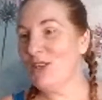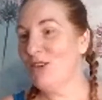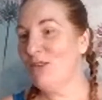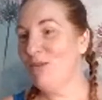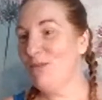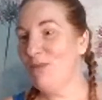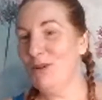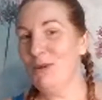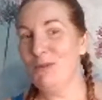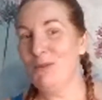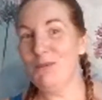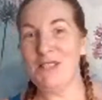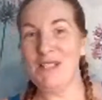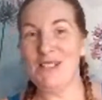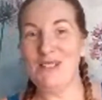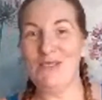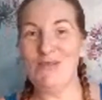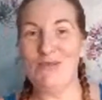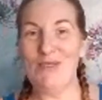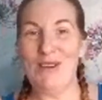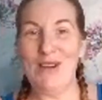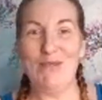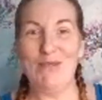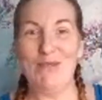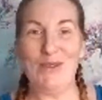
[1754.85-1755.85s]
Thank you. I've been up
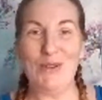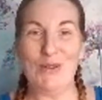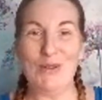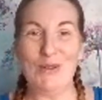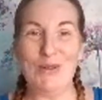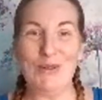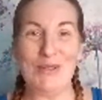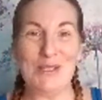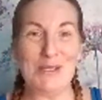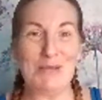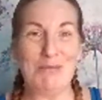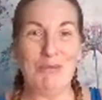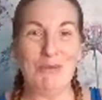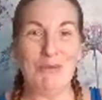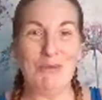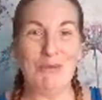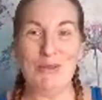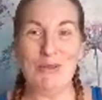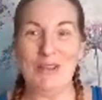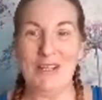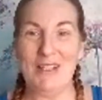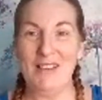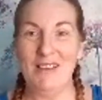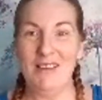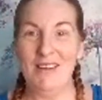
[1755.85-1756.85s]
since 5 o'clock
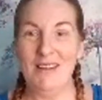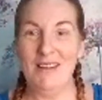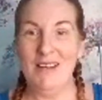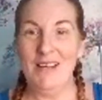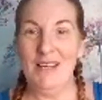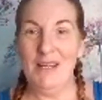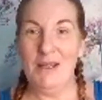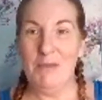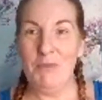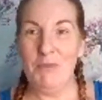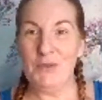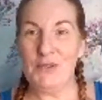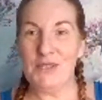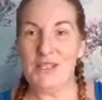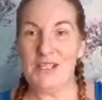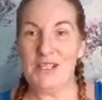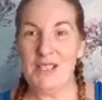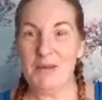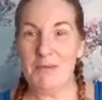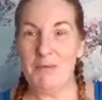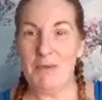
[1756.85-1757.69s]
this morning,